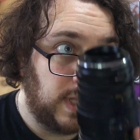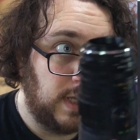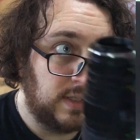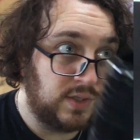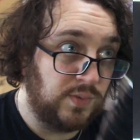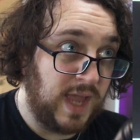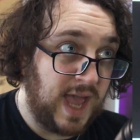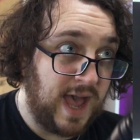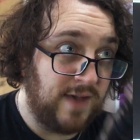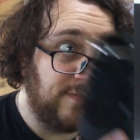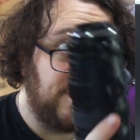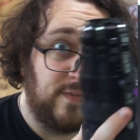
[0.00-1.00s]
So we
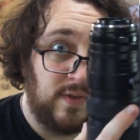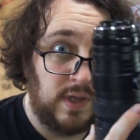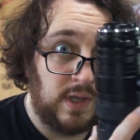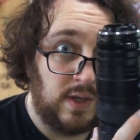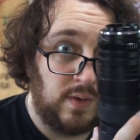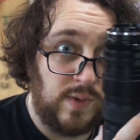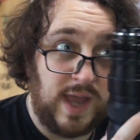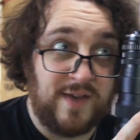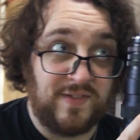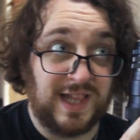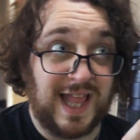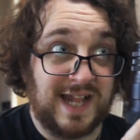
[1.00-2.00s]
have
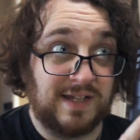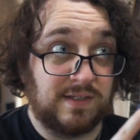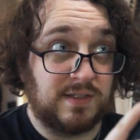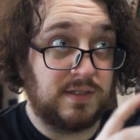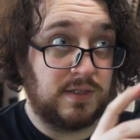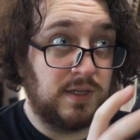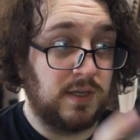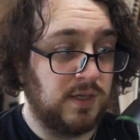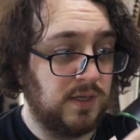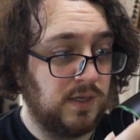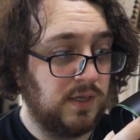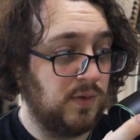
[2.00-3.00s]
a lens
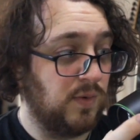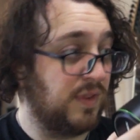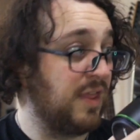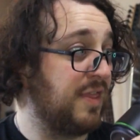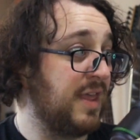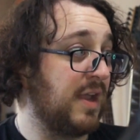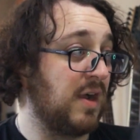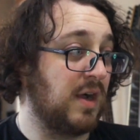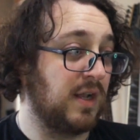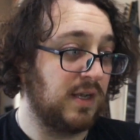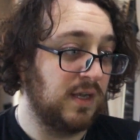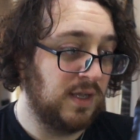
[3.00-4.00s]
with a thing
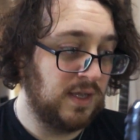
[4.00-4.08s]
on.